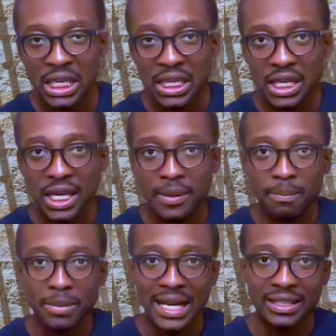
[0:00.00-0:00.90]

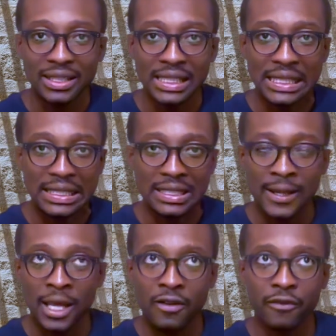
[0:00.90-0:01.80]
income-backed
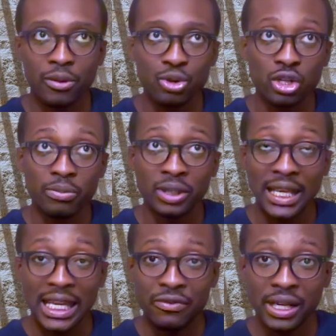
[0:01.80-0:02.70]
lease from
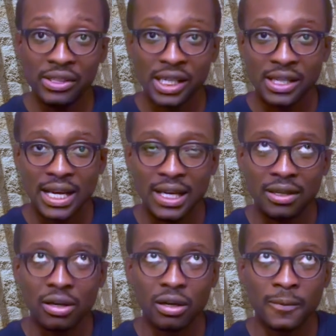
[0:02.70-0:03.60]
AAA rated
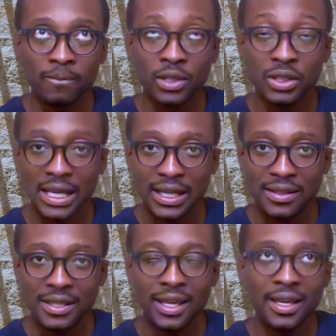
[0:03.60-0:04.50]
anchor
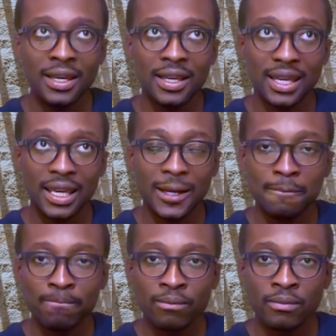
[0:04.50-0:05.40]
tenants.
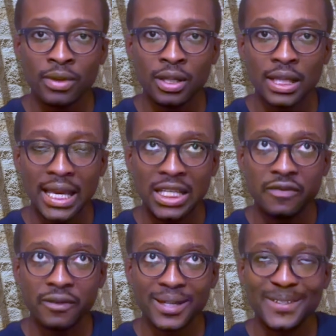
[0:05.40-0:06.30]
Here, the
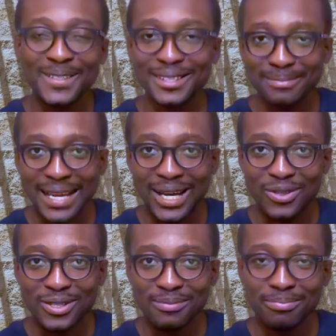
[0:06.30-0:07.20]
hedge fund
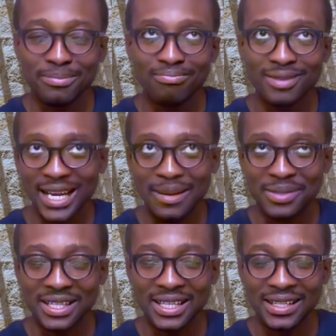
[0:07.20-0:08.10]
smile
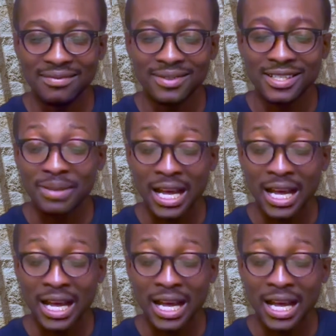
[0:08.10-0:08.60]
comes in